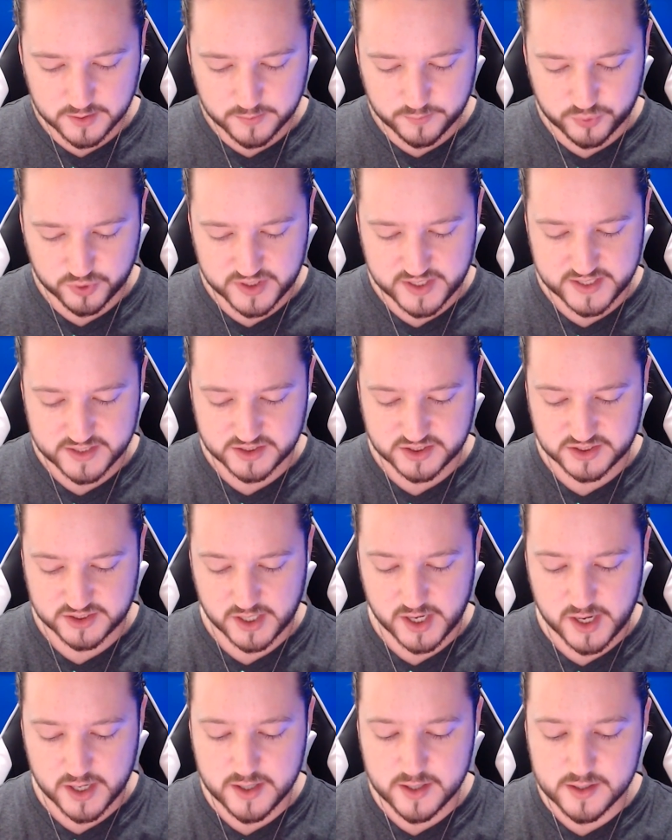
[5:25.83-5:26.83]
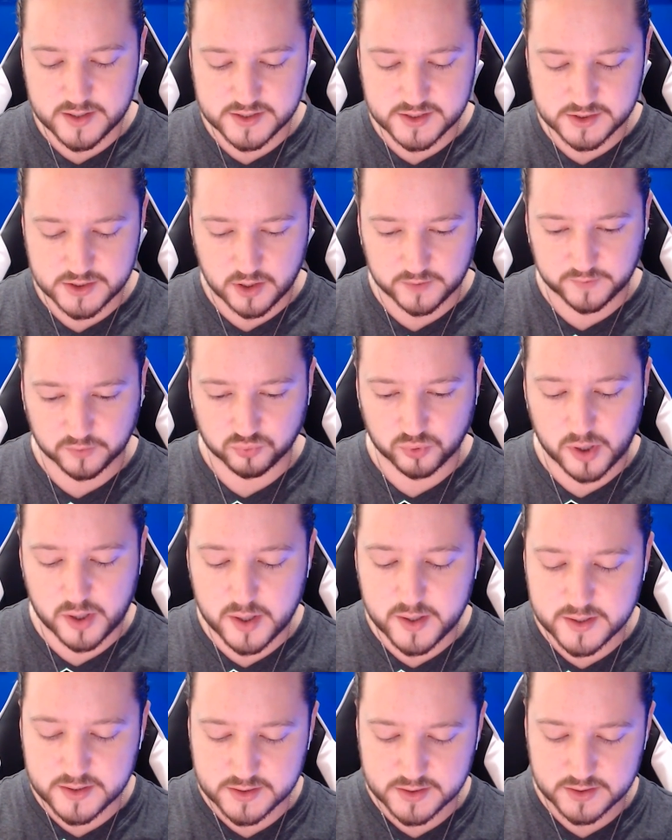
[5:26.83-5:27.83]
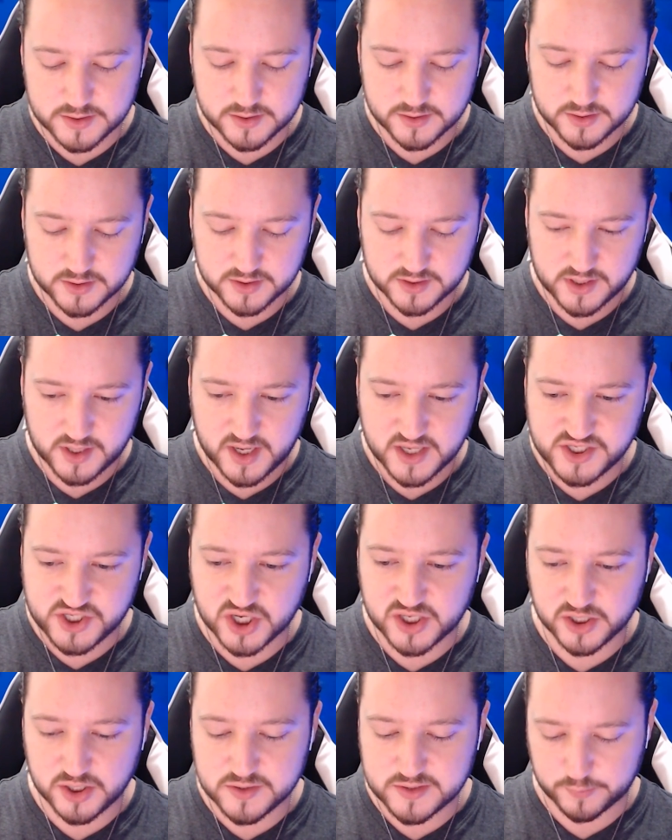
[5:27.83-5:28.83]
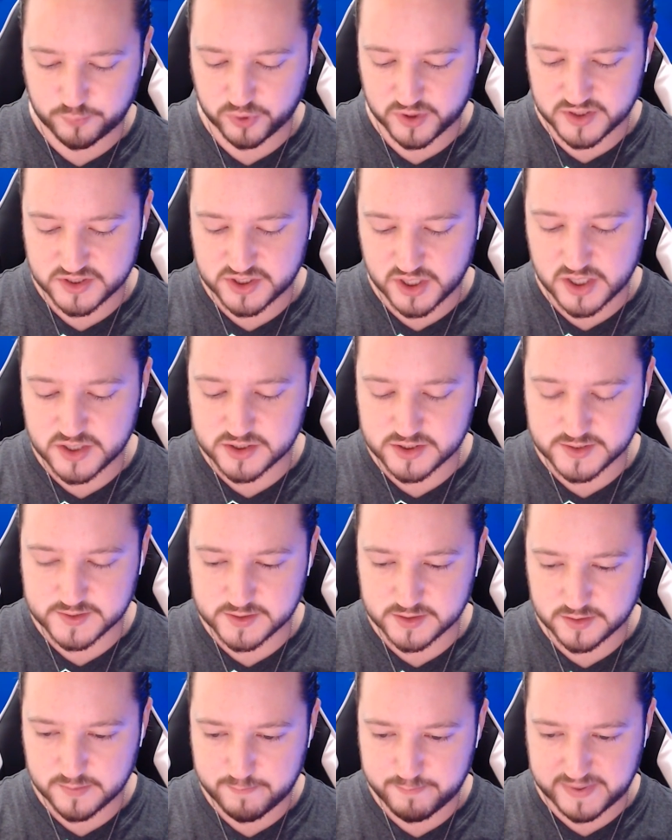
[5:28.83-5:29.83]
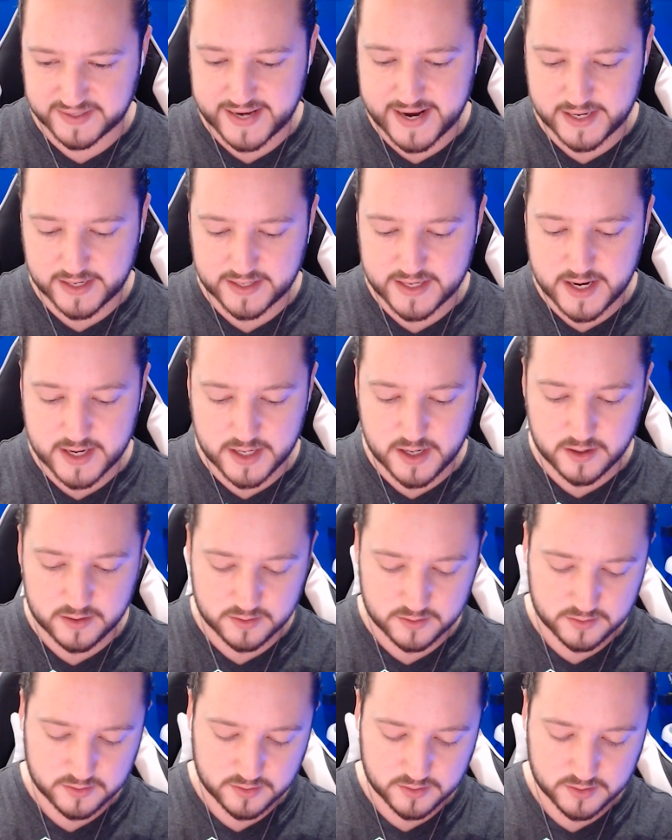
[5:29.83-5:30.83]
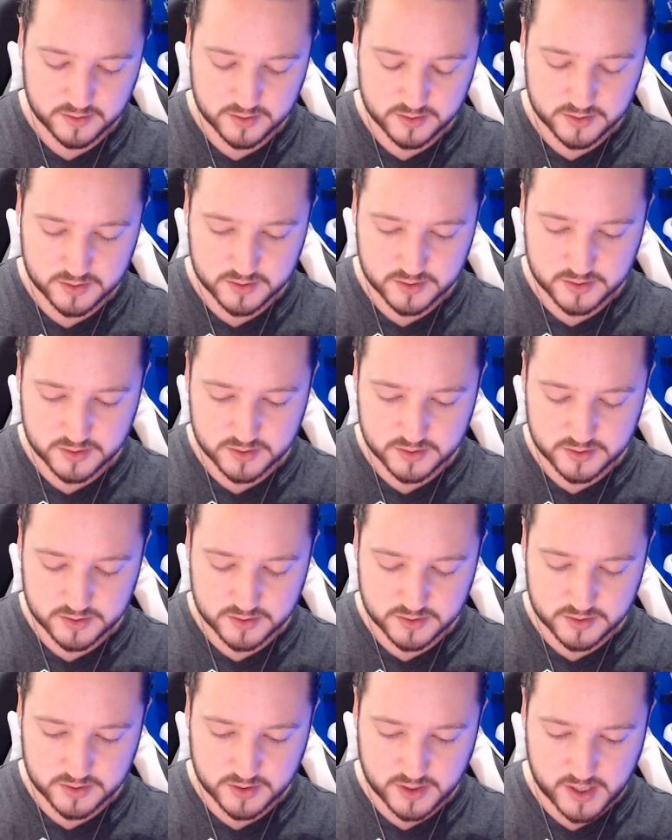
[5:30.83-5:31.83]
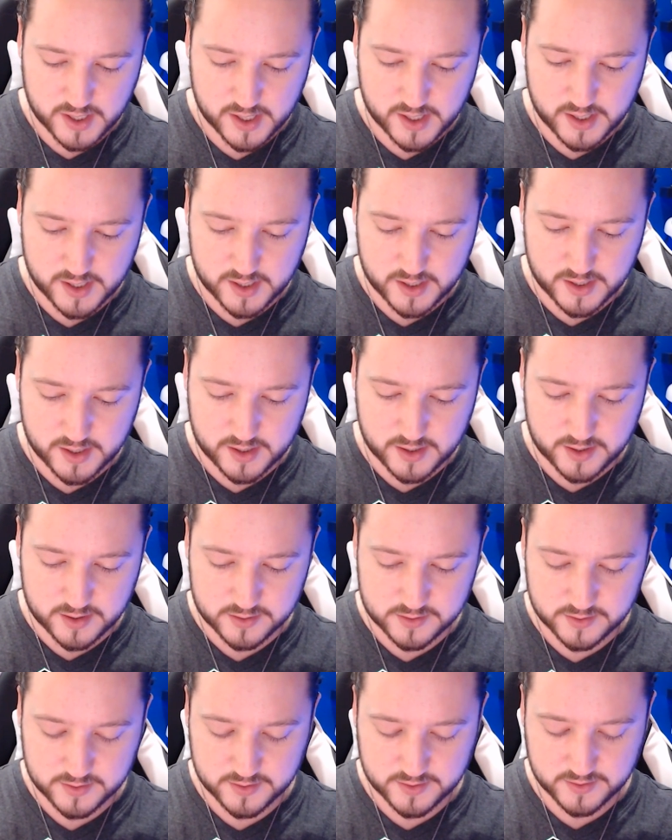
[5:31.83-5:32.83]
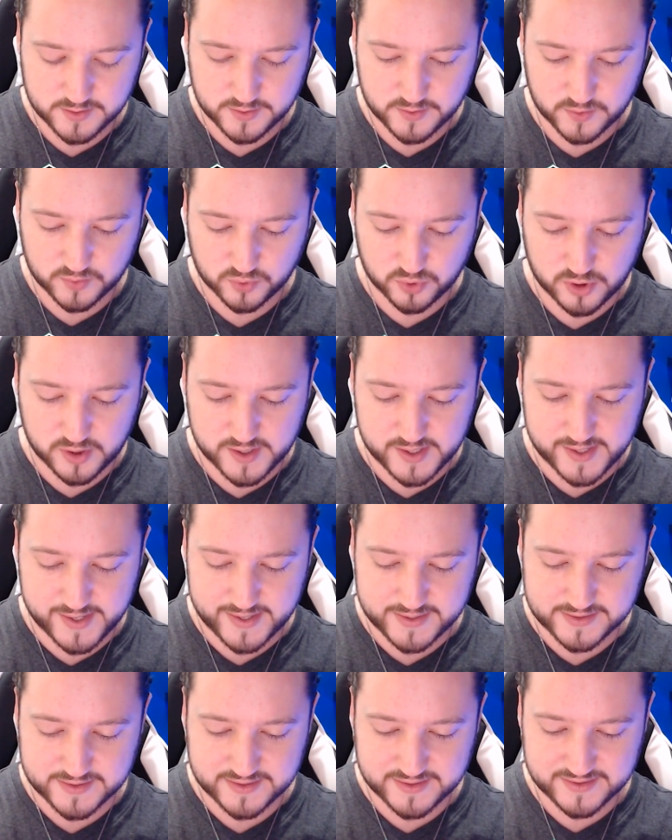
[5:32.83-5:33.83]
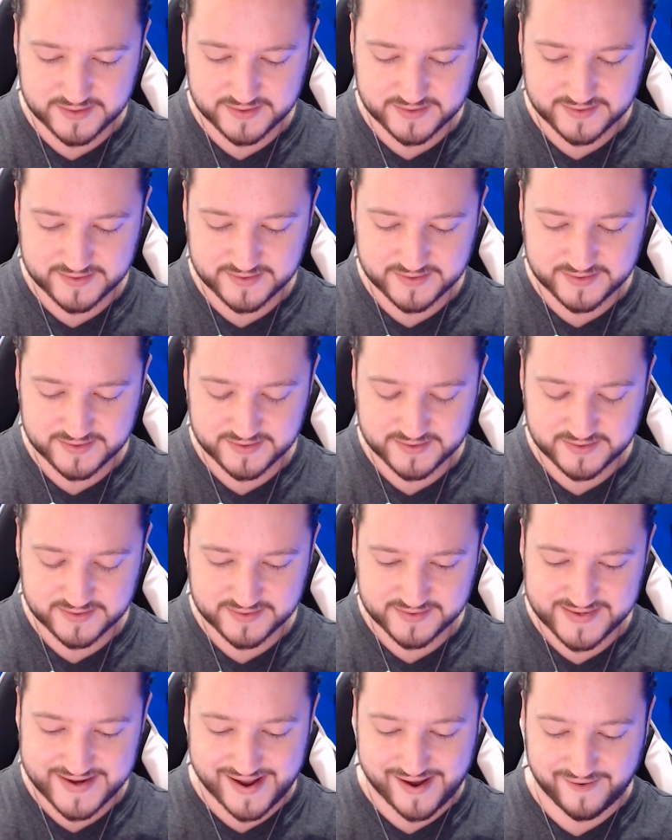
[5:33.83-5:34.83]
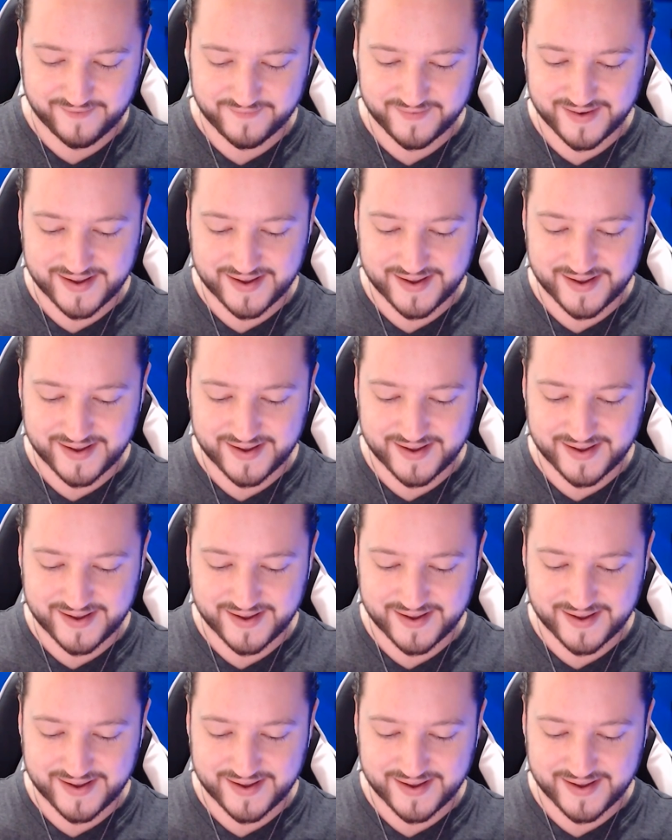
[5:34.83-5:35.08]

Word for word: Princess on the right. He's gonna use a princess. Banana, nana. Ah, uh, right. Now.